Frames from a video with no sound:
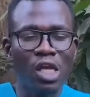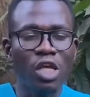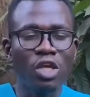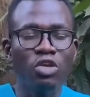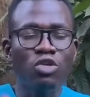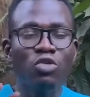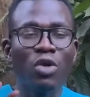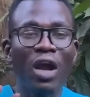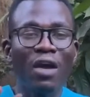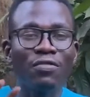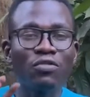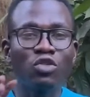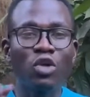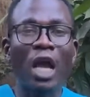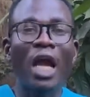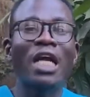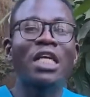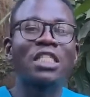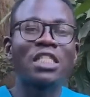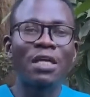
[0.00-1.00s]
You have to
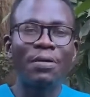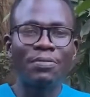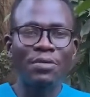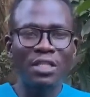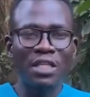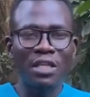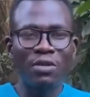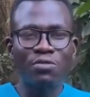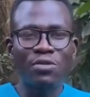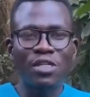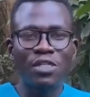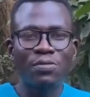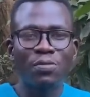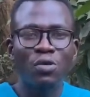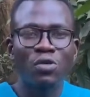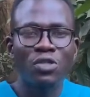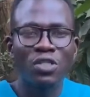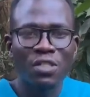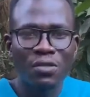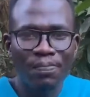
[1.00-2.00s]
accept the
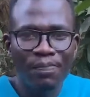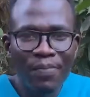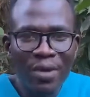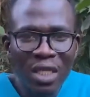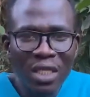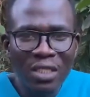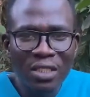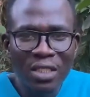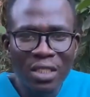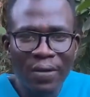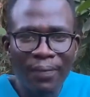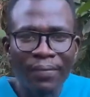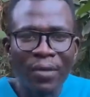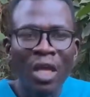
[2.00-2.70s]
responsibility.